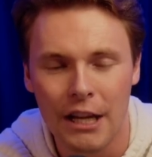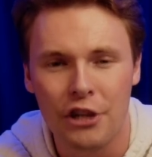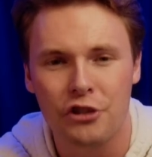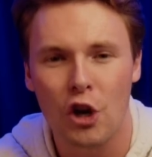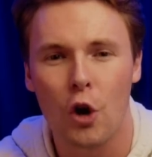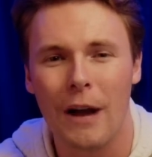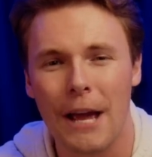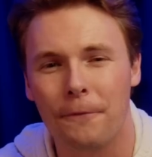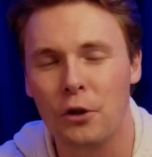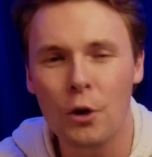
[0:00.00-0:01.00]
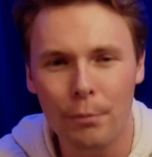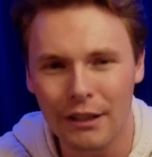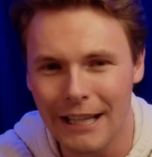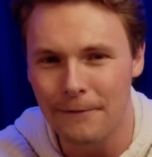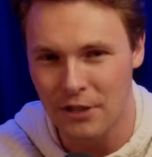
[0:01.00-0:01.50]
So if you
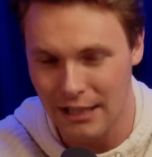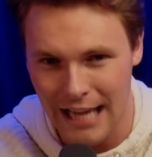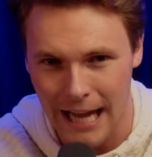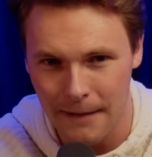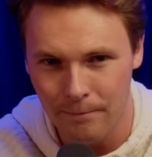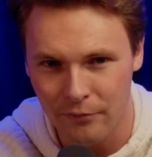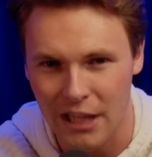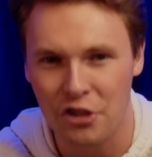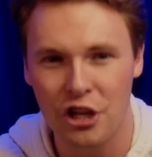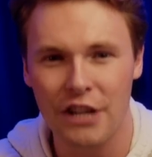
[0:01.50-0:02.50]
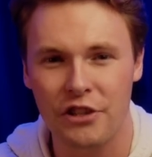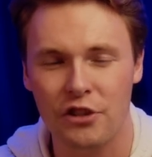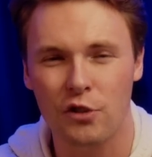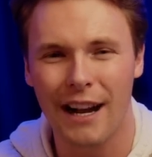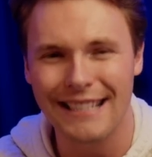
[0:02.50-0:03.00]
believe today that
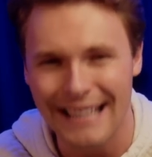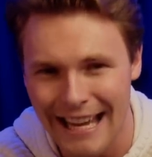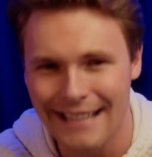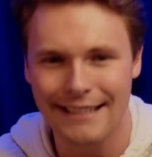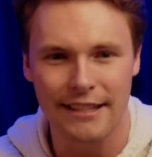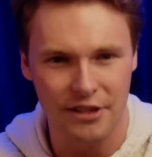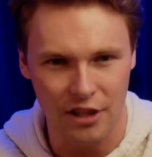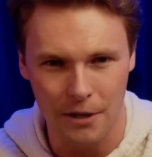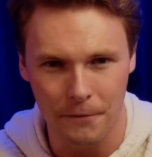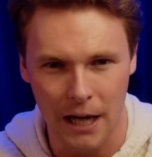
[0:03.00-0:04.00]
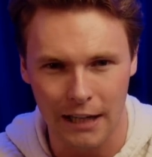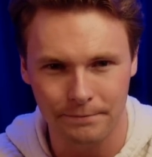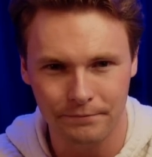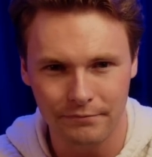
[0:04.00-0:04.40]
Jesus Christ is the Son of God,